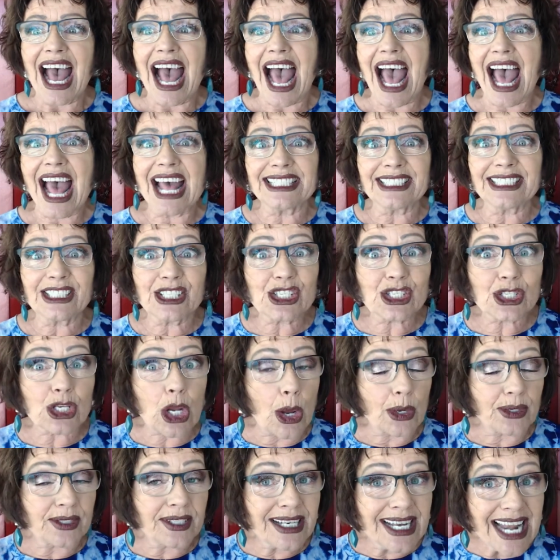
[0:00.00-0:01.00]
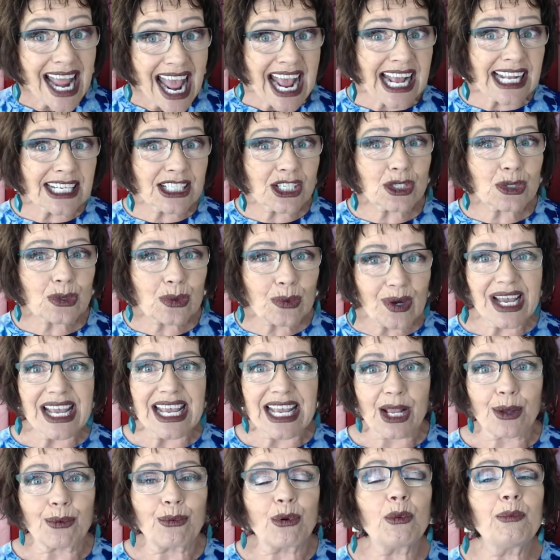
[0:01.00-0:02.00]
And so next
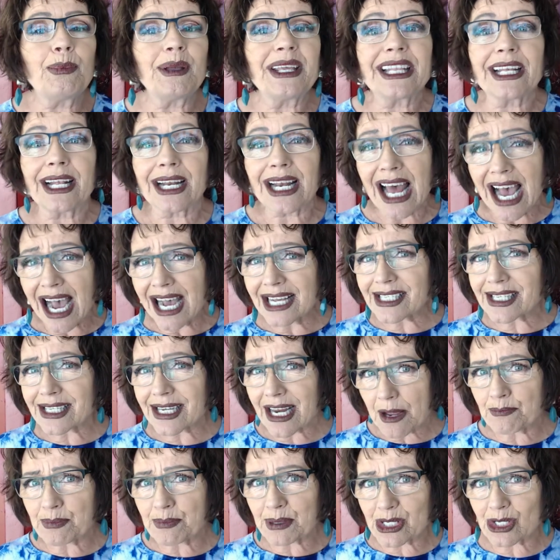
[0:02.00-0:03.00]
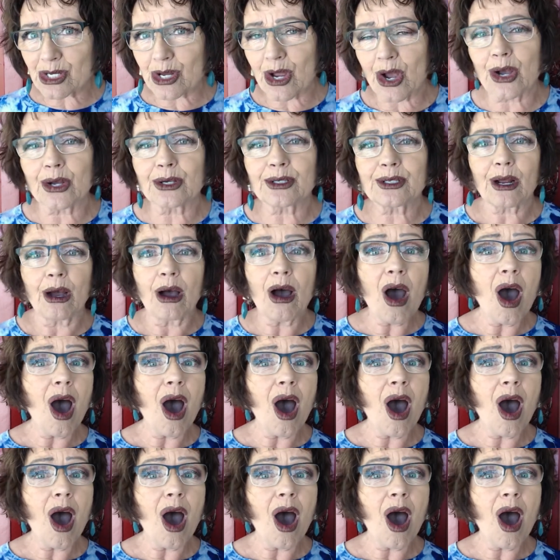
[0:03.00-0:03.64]
week will be the last episode